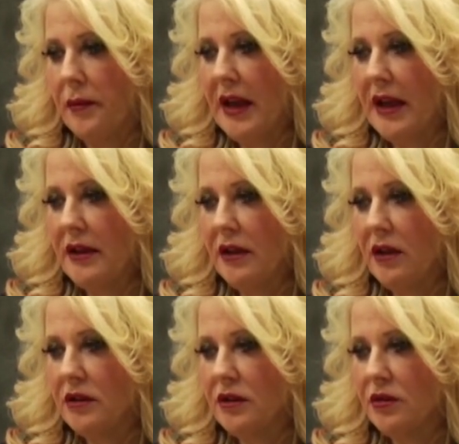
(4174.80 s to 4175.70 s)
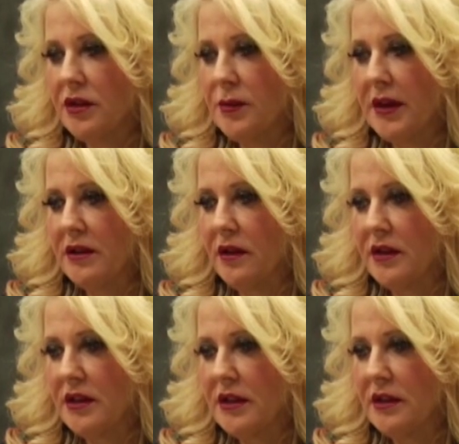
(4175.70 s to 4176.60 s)
And it also depends on
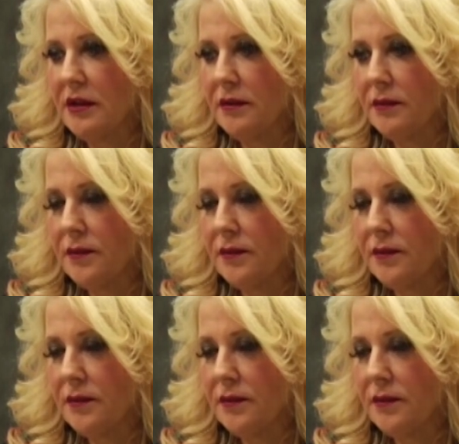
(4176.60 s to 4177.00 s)
the season.